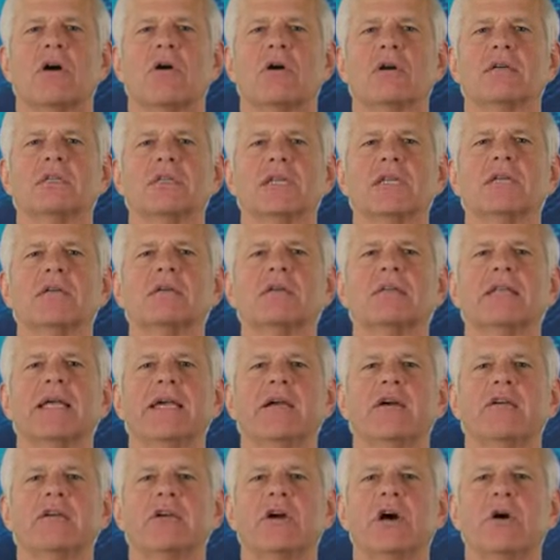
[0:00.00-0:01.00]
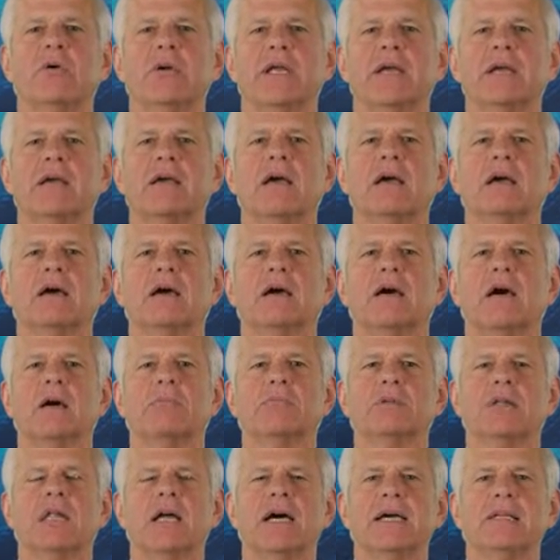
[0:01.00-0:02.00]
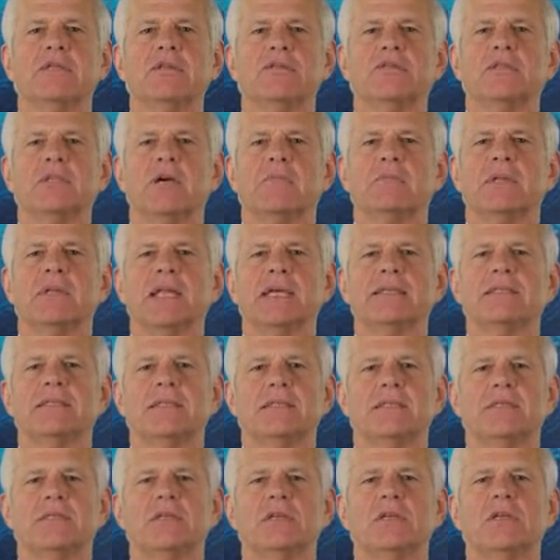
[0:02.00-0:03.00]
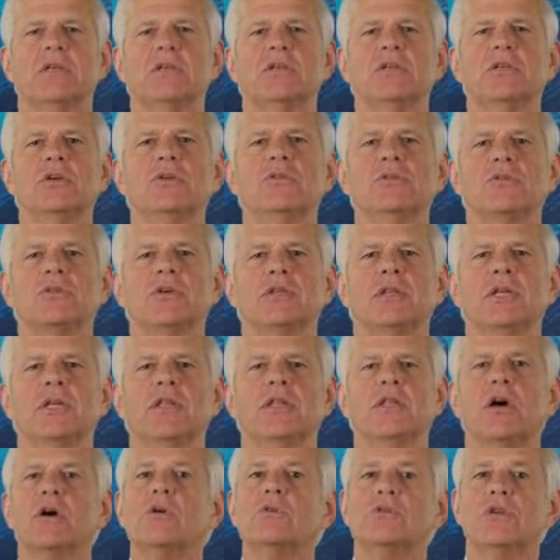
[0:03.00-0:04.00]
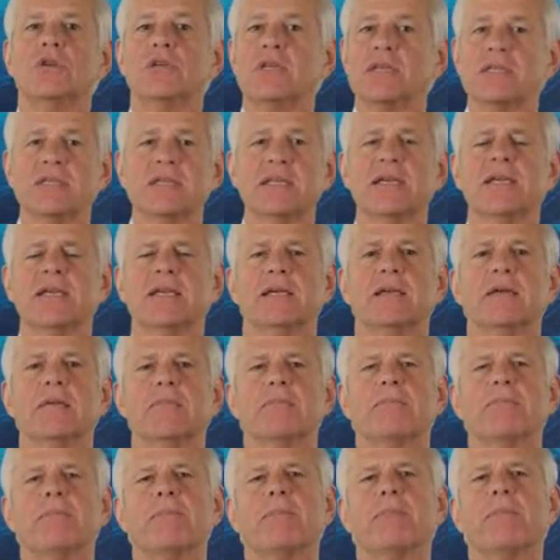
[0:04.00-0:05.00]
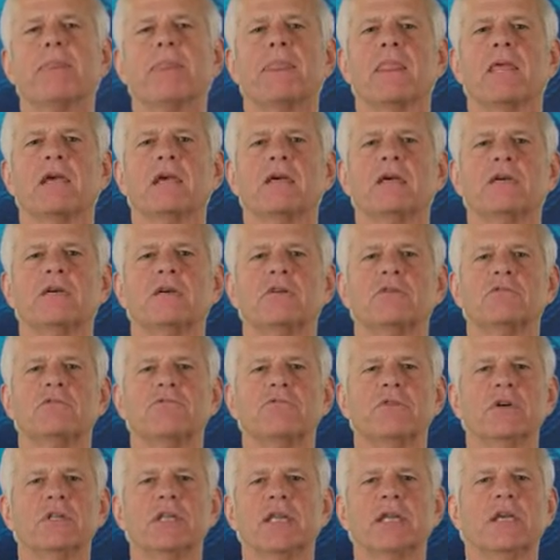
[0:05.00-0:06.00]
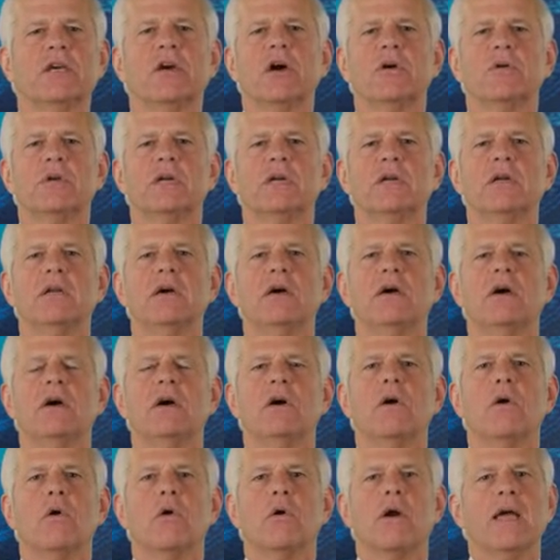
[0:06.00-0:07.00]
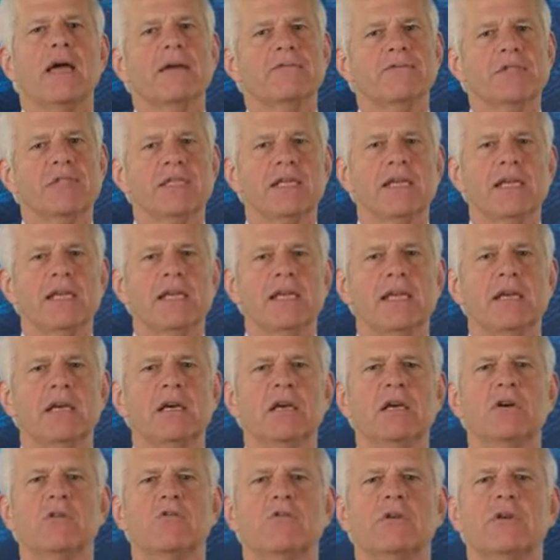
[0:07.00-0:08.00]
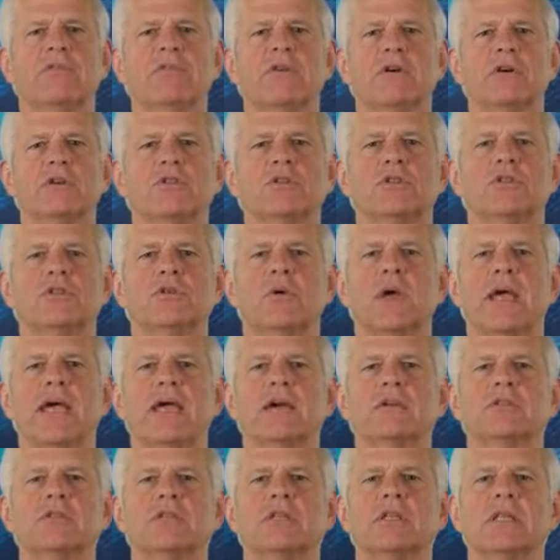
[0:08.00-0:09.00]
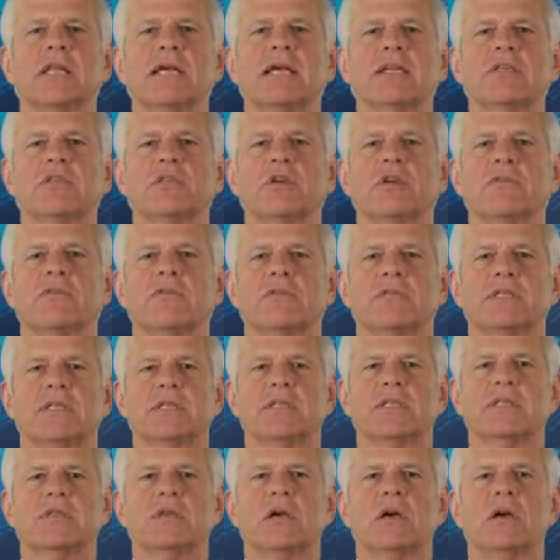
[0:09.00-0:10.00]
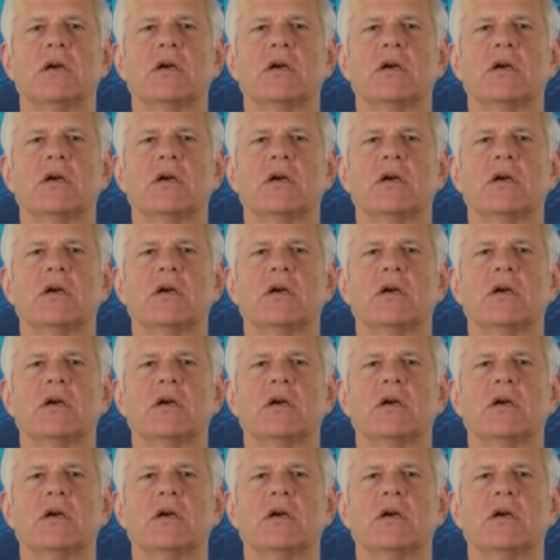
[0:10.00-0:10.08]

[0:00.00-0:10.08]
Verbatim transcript: are a single layer coating applied to some lenses, usually those you can see. Fully coated, or F C, refers to air-to-glass surfaces,